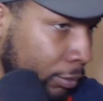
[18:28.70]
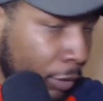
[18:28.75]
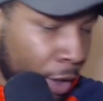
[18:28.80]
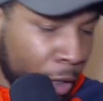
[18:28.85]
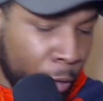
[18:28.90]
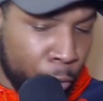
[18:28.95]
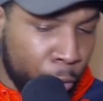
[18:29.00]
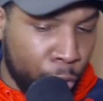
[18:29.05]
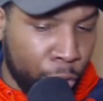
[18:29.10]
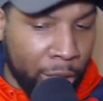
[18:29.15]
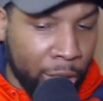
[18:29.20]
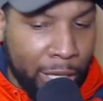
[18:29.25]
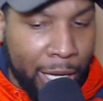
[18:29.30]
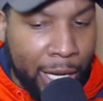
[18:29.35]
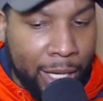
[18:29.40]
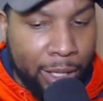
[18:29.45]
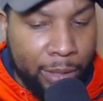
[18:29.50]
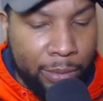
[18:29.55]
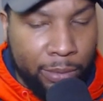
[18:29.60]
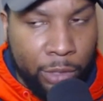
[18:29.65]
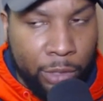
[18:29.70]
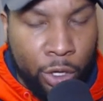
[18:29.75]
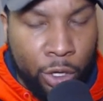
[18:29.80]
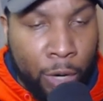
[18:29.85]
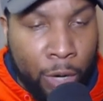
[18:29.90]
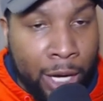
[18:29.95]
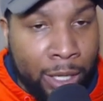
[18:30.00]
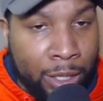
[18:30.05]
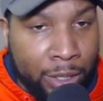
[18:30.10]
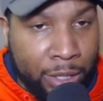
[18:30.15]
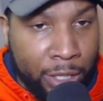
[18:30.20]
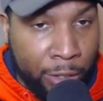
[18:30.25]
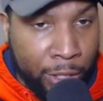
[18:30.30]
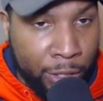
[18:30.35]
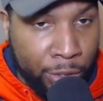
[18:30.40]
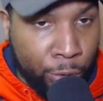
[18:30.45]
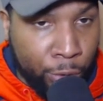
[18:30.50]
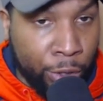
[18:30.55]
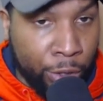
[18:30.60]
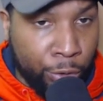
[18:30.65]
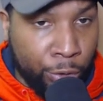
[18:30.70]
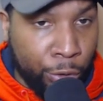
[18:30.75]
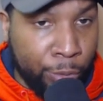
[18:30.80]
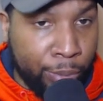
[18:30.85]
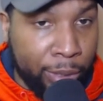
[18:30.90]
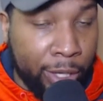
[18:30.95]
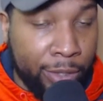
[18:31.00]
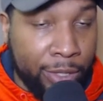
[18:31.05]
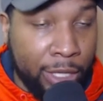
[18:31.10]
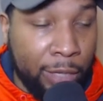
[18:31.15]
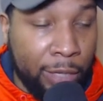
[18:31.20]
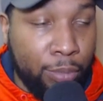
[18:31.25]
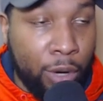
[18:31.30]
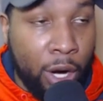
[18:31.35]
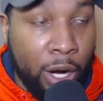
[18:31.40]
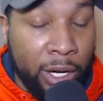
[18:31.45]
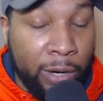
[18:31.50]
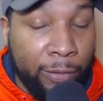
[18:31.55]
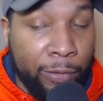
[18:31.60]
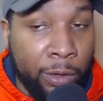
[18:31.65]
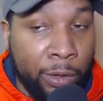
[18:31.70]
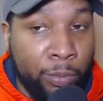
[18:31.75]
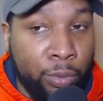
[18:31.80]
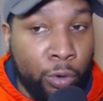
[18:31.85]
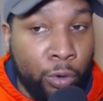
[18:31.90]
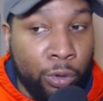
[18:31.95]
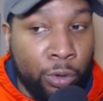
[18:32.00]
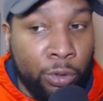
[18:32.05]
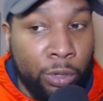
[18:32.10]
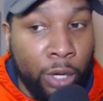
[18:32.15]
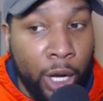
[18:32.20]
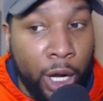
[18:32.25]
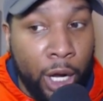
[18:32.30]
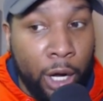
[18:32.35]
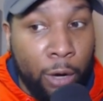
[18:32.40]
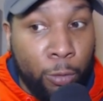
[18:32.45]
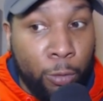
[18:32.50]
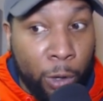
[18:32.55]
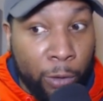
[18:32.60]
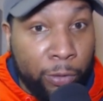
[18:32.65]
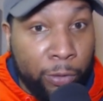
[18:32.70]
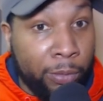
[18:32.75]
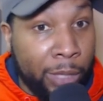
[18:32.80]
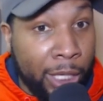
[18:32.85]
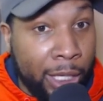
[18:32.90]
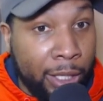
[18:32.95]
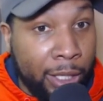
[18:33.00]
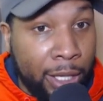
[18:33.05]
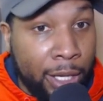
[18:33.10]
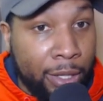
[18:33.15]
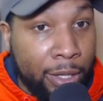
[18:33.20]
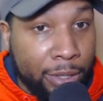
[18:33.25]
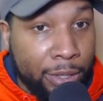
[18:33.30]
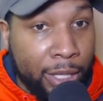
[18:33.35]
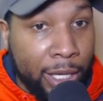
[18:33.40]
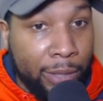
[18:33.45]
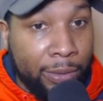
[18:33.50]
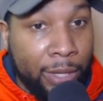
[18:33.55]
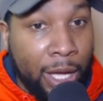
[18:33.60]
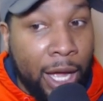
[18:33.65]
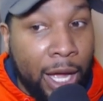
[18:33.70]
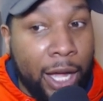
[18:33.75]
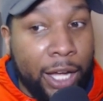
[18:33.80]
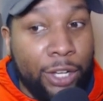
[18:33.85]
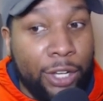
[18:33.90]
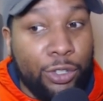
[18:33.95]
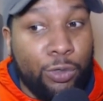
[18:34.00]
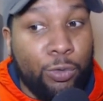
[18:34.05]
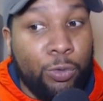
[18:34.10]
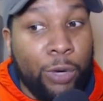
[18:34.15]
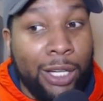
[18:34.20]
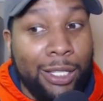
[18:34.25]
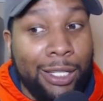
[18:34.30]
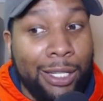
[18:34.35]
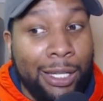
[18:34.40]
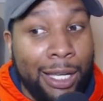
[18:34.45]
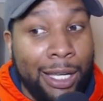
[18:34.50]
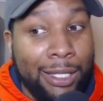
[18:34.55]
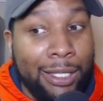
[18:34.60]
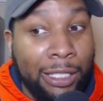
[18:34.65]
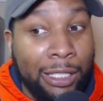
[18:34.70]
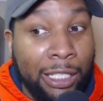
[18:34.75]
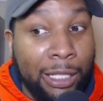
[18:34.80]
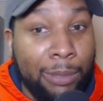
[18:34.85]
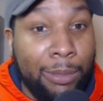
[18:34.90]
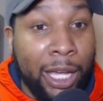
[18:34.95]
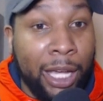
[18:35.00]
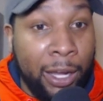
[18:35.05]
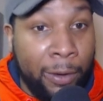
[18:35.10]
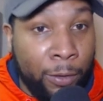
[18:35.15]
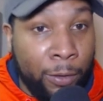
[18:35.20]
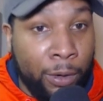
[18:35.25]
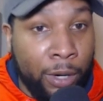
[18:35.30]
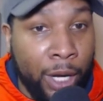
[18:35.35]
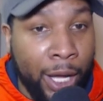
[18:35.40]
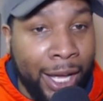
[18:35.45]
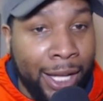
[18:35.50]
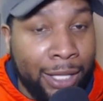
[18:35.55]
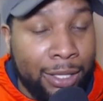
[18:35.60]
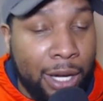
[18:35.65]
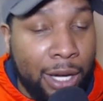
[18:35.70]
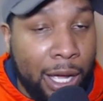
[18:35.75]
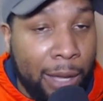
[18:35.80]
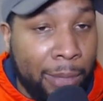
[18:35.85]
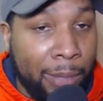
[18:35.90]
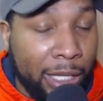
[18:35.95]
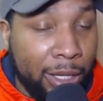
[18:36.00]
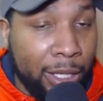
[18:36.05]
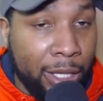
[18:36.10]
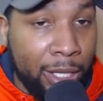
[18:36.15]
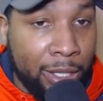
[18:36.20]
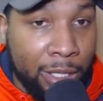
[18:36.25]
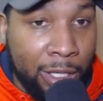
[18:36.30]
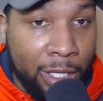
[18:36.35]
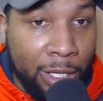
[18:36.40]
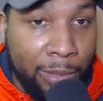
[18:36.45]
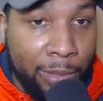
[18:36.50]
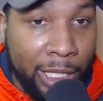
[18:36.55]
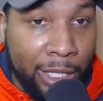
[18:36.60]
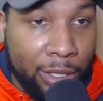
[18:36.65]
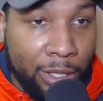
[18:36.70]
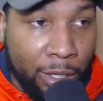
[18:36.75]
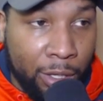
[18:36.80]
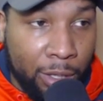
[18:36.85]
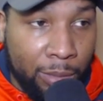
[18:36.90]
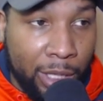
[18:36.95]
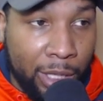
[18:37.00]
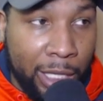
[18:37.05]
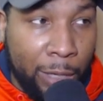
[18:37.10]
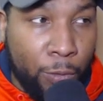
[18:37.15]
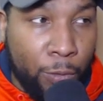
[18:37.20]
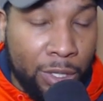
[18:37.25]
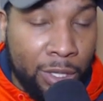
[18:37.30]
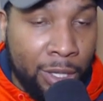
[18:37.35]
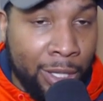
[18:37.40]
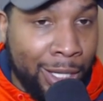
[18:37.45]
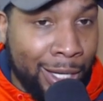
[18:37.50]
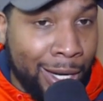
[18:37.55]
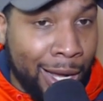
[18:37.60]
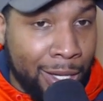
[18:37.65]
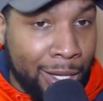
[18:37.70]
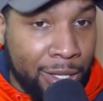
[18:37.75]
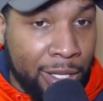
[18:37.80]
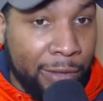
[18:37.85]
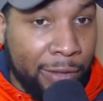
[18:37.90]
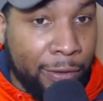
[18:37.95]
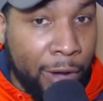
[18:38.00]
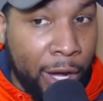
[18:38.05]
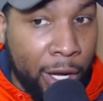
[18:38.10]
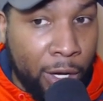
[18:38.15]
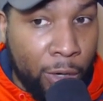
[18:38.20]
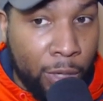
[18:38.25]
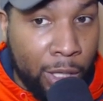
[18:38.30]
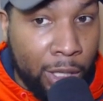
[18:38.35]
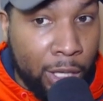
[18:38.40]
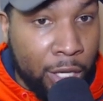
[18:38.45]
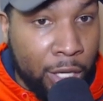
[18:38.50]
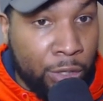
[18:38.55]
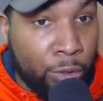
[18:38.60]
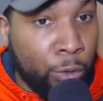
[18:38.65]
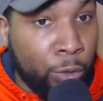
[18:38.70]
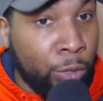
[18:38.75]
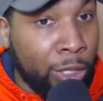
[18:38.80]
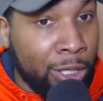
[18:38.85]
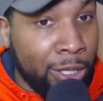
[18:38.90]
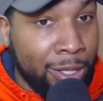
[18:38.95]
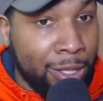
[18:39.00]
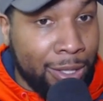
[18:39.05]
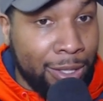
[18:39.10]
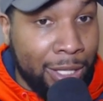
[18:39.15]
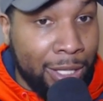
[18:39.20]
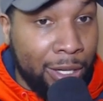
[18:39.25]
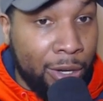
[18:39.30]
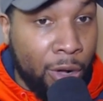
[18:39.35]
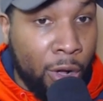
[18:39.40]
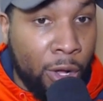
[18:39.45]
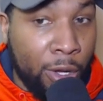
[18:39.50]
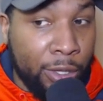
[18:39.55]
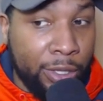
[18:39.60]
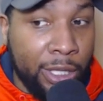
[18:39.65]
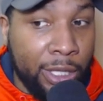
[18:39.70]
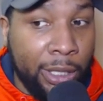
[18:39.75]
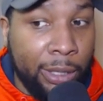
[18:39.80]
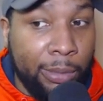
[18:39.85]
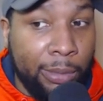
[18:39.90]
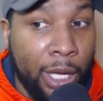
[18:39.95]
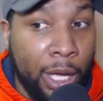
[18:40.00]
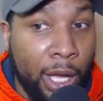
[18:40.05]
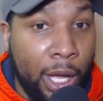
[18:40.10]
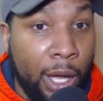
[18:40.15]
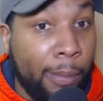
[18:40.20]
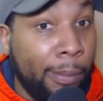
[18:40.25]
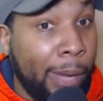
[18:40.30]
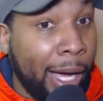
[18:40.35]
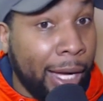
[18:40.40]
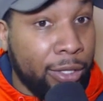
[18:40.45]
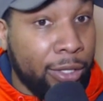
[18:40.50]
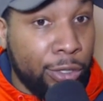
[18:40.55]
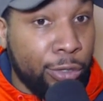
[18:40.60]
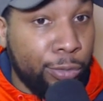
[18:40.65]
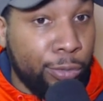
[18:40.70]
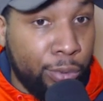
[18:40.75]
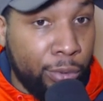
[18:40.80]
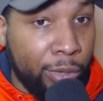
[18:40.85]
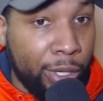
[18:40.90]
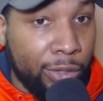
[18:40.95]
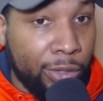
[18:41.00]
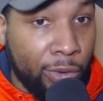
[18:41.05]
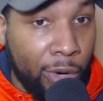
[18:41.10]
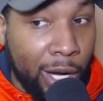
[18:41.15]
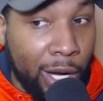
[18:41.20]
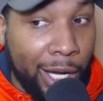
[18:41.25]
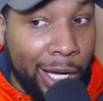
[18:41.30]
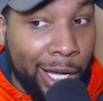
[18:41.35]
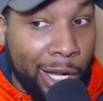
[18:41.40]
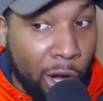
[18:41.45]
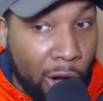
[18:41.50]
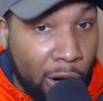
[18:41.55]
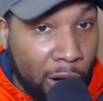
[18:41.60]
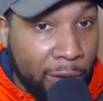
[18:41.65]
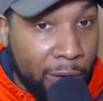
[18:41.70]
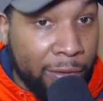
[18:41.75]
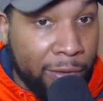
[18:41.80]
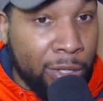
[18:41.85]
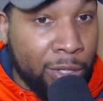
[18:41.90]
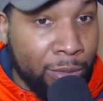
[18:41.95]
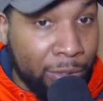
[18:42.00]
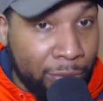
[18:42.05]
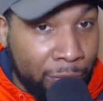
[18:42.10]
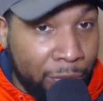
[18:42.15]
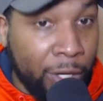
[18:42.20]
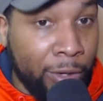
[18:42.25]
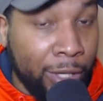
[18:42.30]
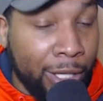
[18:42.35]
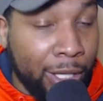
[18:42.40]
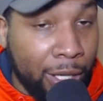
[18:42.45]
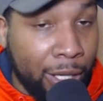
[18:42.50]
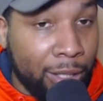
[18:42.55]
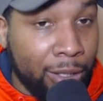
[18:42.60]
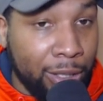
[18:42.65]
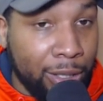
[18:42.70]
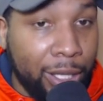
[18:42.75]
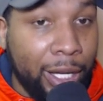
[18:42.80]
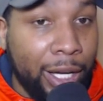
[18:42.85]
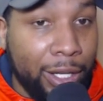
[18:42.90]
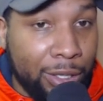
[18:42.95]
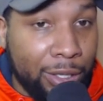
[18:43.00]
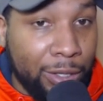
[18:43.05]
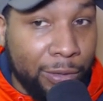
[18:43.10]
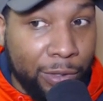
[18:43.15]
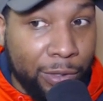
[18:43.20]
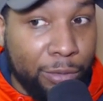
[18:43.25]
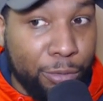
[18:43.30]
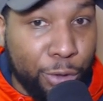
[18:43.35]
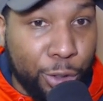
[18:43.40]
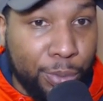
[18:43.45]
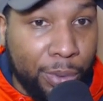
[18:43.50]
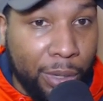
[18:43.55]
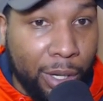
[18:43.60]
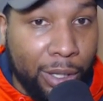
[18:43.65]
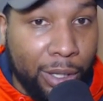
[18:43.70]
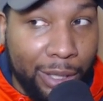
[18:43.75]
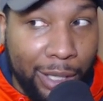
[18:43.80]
And when you look at it, you know, Rodney Terry, two of the three players that he brought in from the portal were from Indiana State, the highest ranked net team ever to not make the NCAA tournament. They went to the NIT final and lost to a really good Seton Hall team by two points, right? And our offense was very ugly last year for the most part.